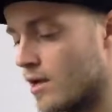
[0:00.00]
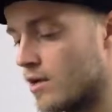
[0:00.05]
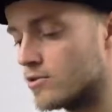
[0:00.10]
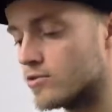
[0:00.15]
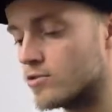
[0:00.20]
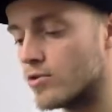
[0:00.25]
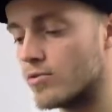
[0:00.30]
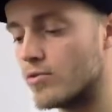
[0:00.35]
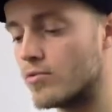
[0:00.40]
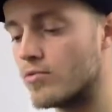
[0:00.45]

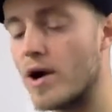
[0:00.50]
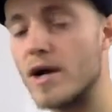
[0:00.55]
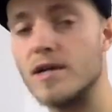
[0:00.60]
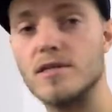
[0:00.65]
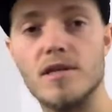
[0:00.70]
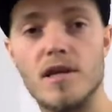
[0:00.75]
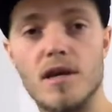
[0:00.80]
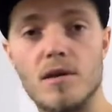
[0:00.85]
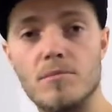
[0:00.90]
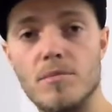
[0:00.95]
So the
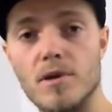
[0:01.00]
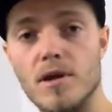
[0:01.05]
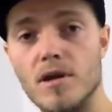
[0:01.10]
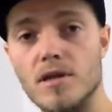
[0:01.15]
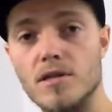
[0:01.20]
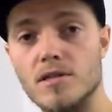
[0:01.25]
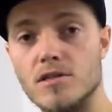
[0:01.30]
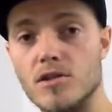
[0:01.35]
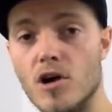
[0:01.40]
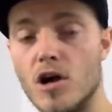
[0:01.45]
right hand
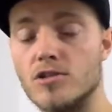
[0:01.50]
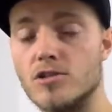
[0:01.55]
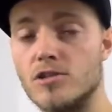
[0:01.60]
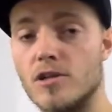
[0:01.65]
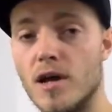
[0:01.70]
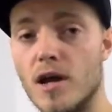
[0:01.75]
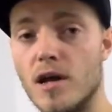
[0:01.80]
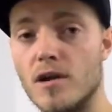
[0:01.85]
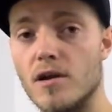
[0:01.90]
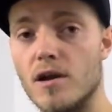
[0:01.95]
plays the
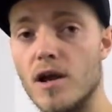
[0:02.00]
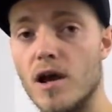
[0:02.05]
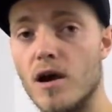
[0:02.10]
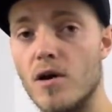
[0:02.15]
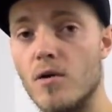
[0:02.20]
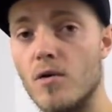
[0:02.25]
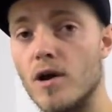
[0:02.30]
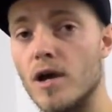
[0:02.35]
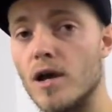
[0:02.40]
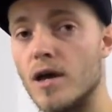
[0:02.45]
ostinato
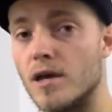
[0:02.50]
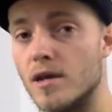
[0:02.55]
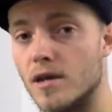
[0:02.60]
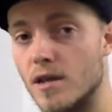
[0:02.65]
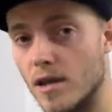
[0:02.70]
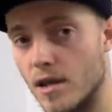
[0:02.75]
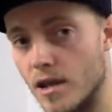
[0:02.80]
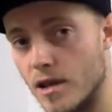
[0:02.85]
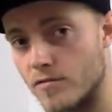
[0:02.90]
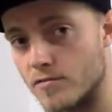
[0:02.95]
now and
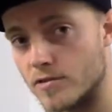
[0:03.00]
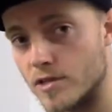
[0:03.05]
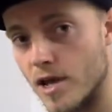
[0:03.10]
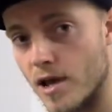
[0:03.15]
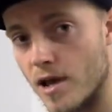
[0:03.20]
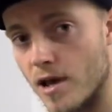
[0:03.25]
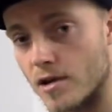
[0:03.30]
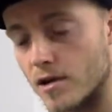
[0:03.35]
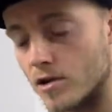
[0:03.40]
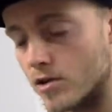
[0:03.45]
the left
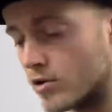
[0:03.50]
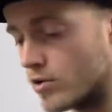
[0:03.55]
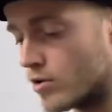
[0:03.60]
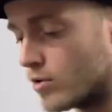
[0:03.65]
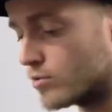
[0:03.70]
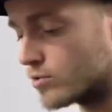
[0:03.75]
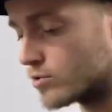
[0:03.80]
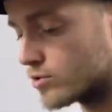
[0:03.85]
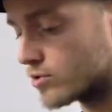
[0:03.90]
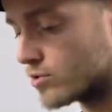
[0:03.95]
hand
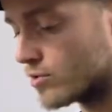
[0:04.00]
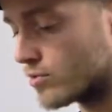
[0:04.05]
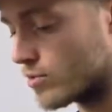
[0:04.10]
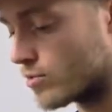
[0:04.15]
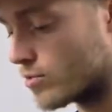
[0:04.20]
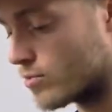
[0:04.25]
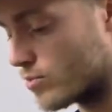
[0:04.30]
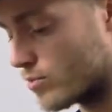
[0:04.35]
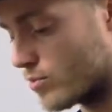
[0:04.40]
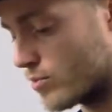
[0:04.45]
goes
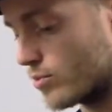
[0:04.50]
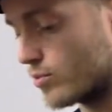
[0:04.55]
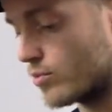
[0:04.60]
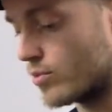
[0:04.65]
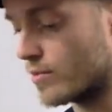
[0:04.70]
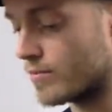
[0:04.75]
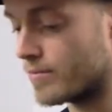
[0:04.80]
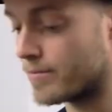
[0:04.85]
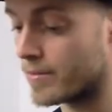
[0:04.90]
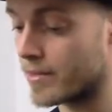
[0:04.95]

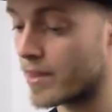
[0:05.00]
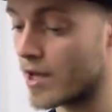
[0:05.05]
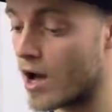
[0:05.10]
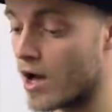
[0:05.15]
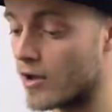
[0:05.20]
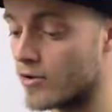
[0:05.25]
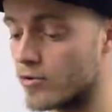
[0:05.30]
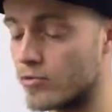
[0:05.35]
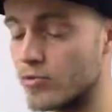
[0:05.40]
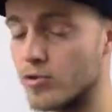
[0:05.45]
through the
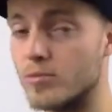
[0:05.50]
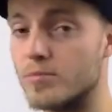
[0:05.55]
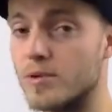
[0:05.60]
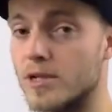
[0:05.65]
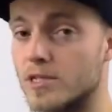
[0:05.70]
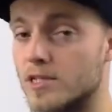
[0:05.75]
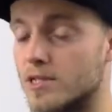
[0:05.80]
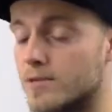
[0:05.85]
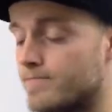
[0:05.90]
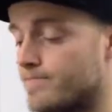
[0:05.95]
other
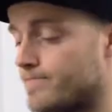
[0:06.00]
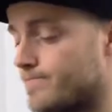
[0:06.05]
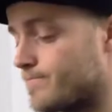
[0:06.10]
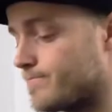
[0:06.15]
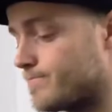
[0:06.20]
groupings.